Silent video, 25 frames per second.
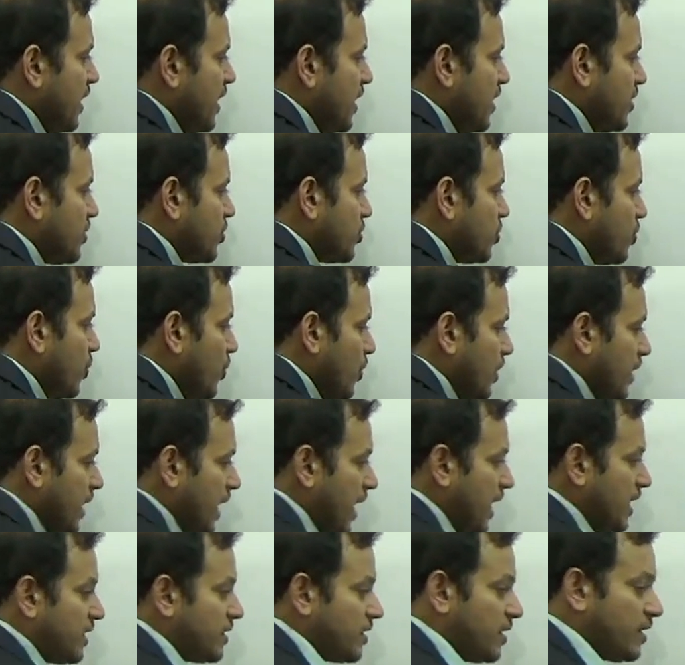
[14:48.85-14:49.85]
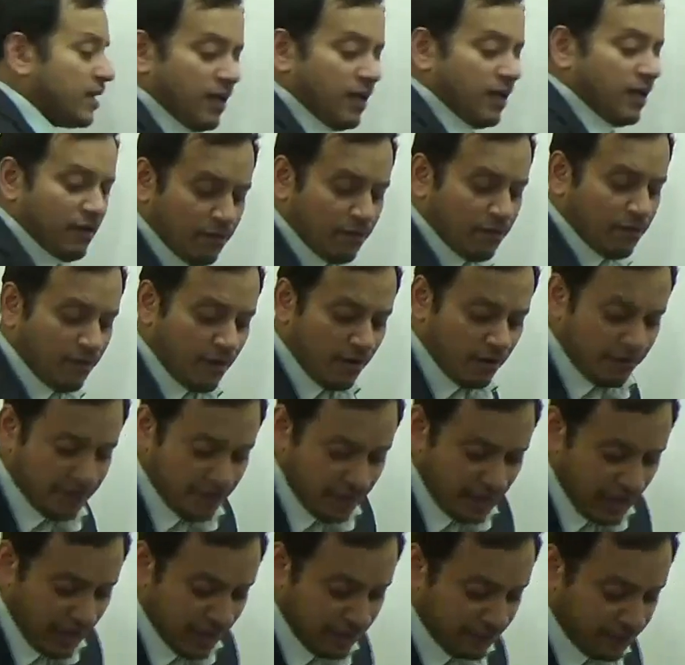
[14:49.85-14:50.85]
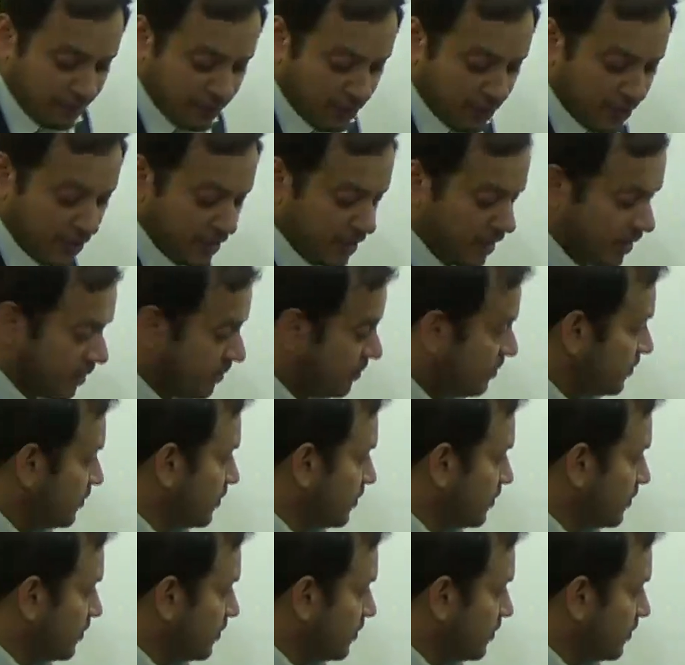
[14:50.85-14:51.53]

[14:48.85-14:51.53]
is known as a Gulf of California.